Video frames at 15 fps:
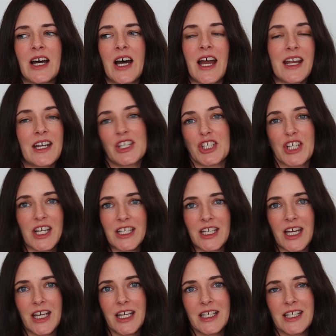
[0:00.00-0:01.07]
I hadn't shared
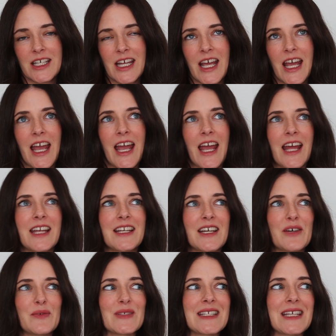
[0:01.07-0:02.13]
yet. And
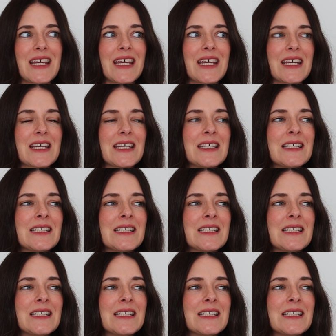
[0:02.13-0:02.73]
I was like,